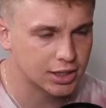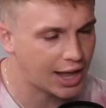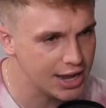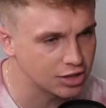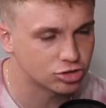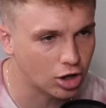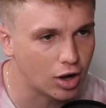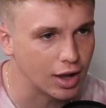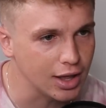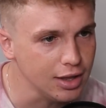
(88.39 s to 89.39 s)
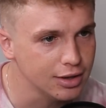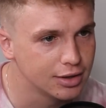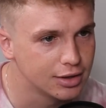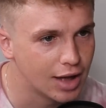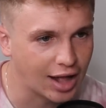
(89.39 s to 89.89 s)
KSI
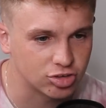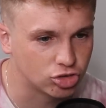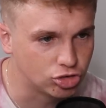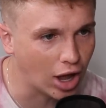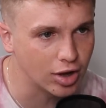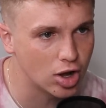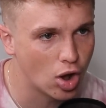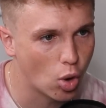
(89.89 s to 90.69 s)
has done